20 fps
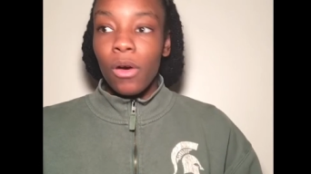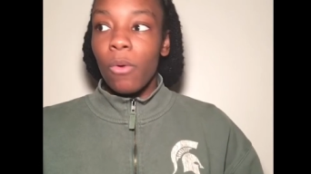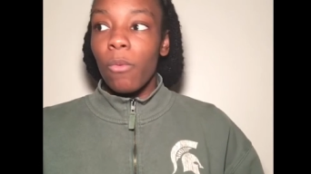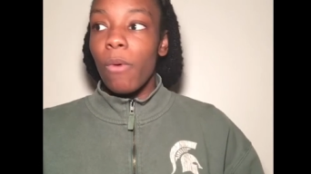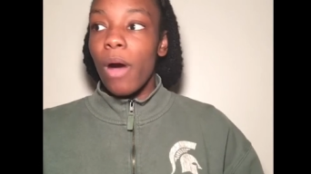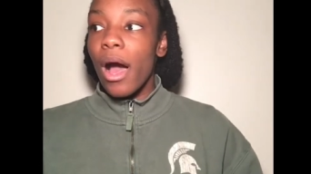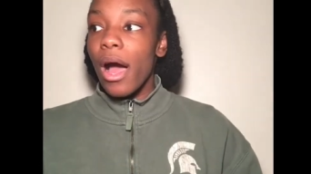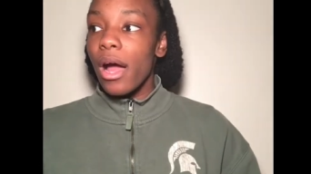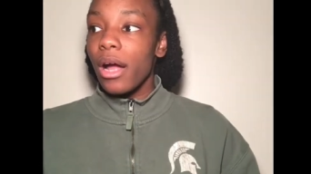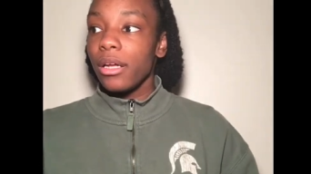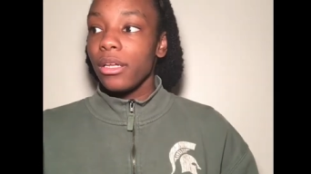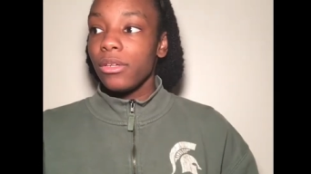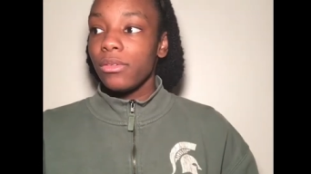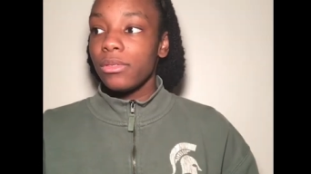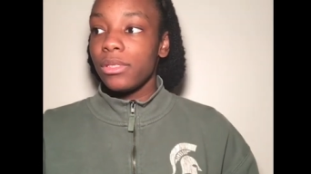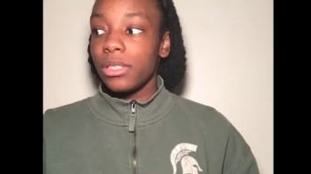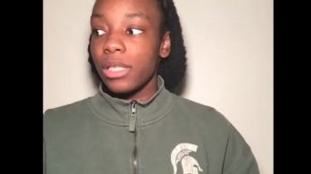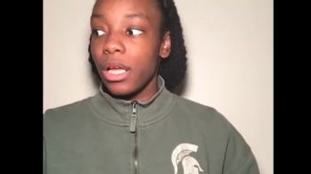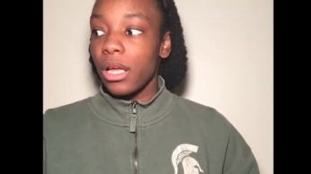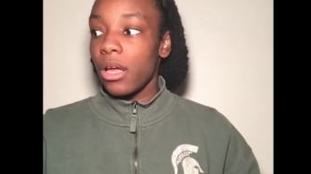Why are you
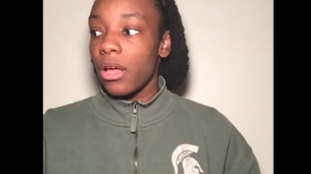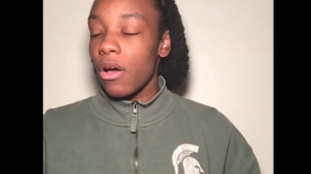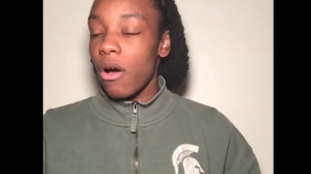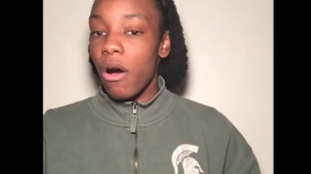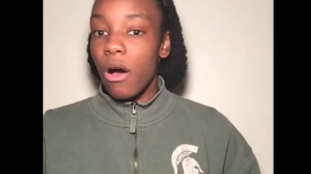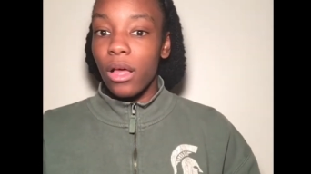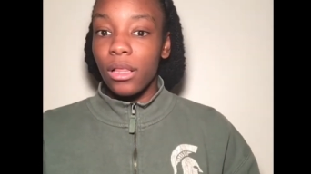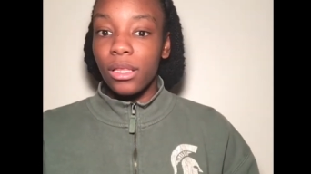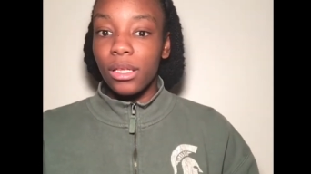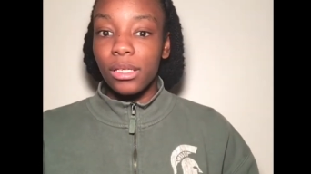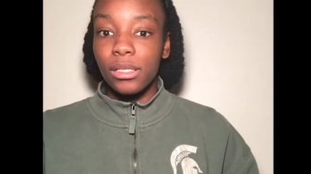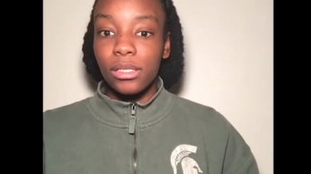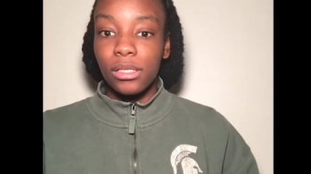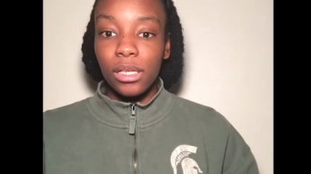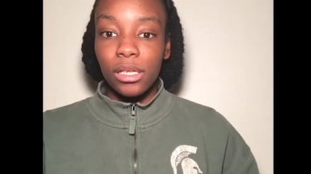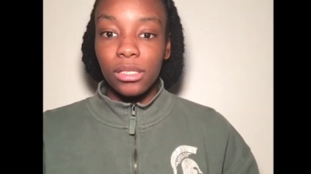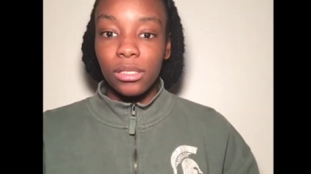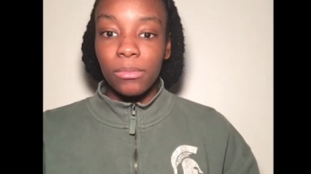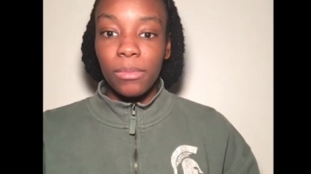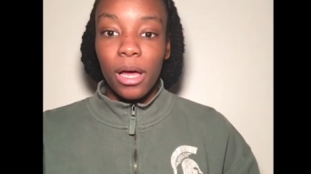saying all these
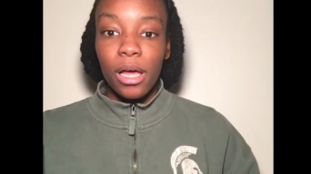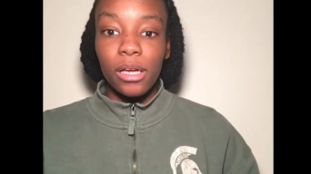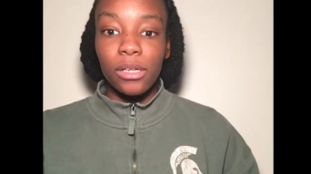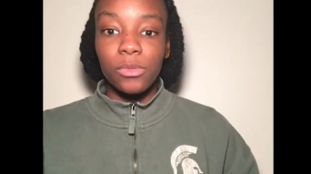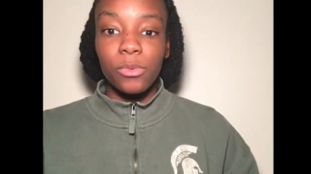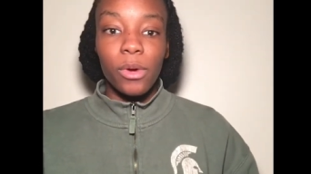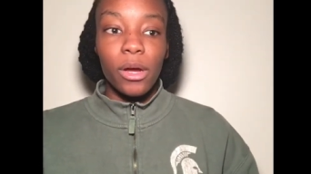things about us?